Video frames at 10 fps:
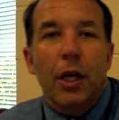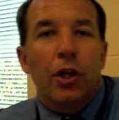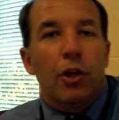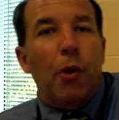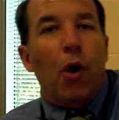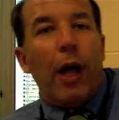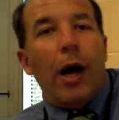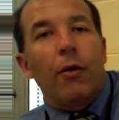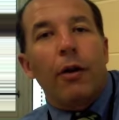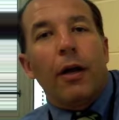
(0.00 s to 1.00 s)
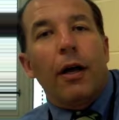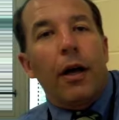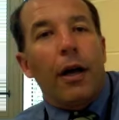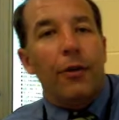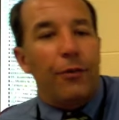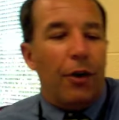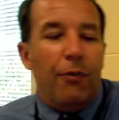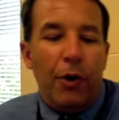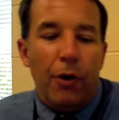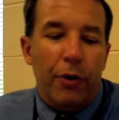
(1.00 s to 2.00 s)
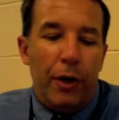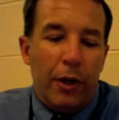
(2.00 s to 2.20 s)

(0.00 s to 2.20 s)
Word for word: to pull out a cell phone,